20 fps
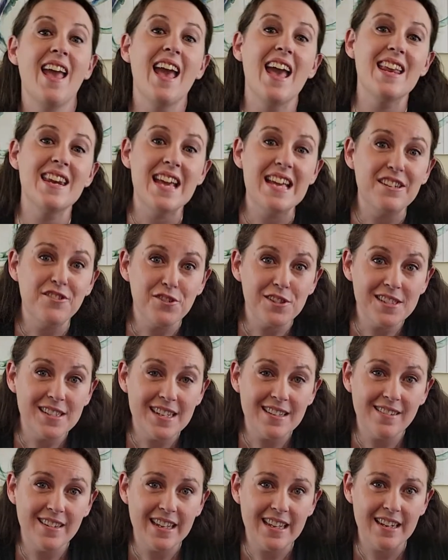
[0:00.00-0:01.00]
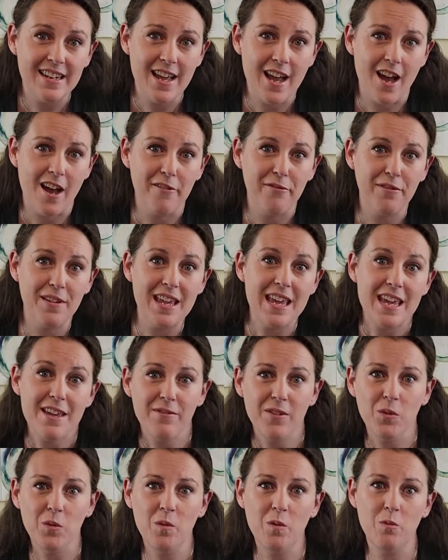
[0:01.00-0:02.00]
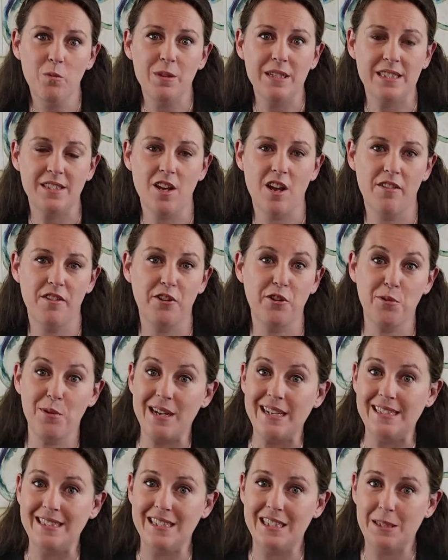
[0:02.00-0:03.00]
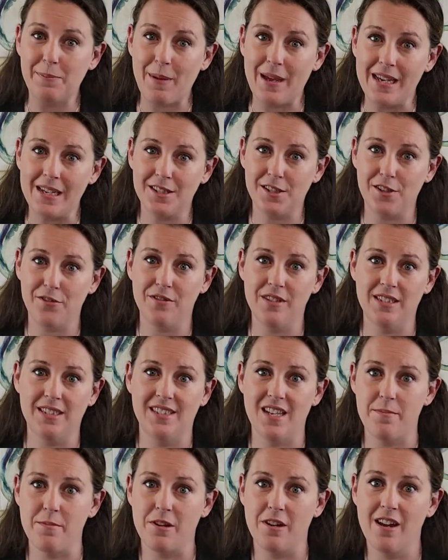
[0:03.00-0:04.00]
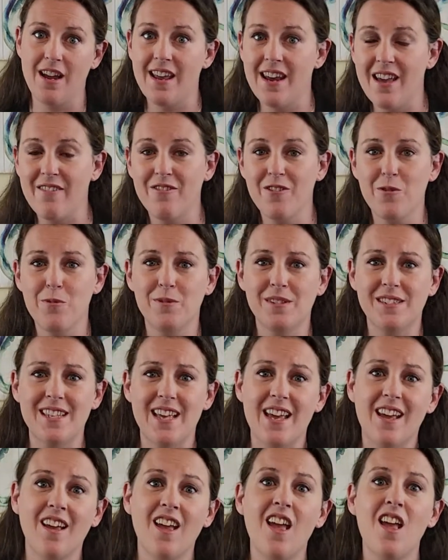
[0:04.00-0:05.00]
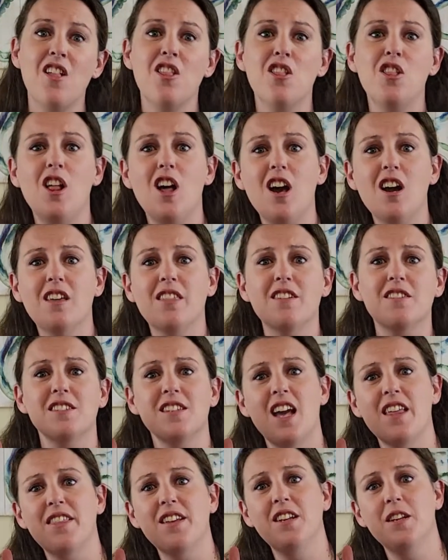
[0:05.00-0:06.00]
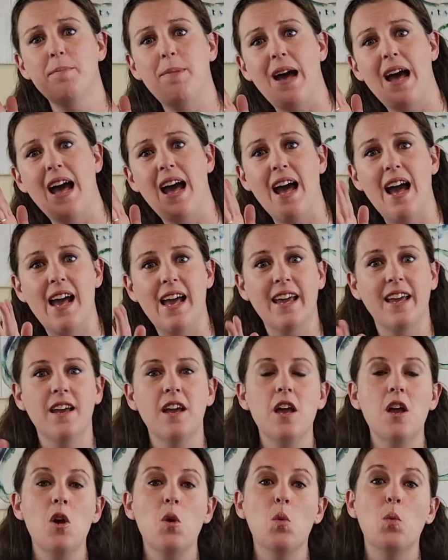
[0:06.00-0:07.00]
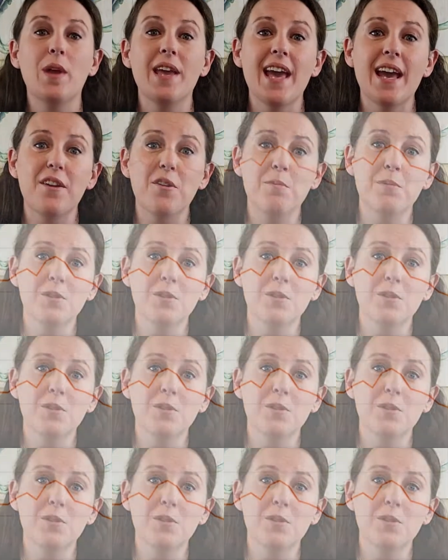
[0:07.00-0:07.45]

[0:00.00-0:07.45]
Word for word: And interestingly enough, even when we saw the crazy spikes over the summer and everyone was saying, look, there's nothing to buy, we had